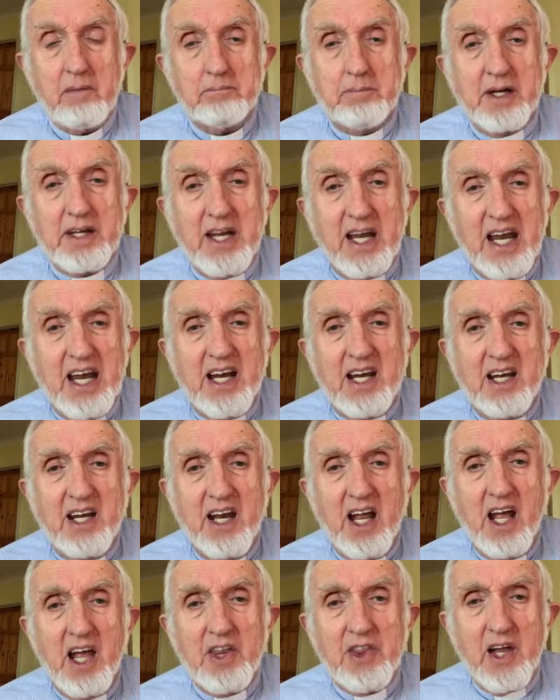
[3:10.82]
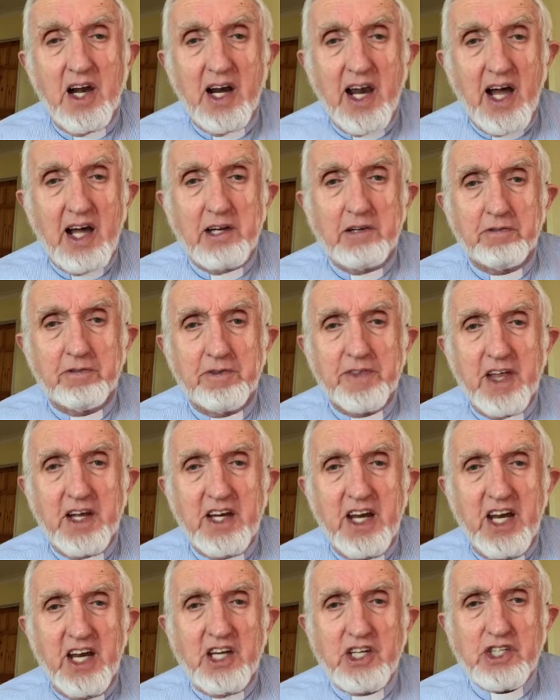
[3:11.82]
But in the life
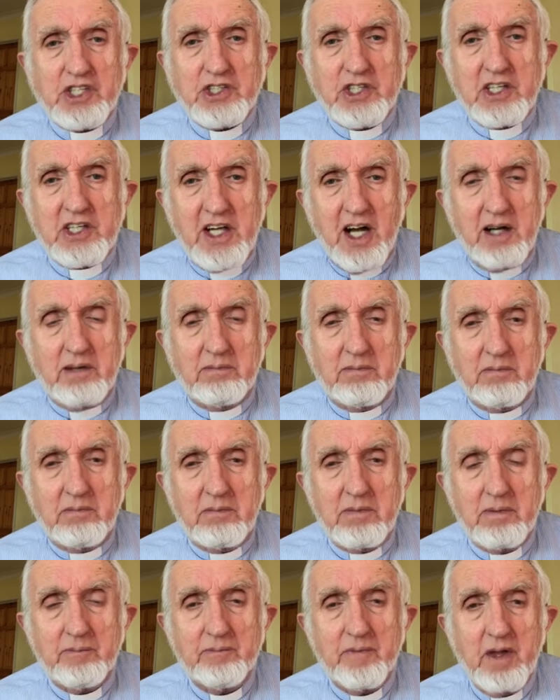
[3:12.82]
that is to come,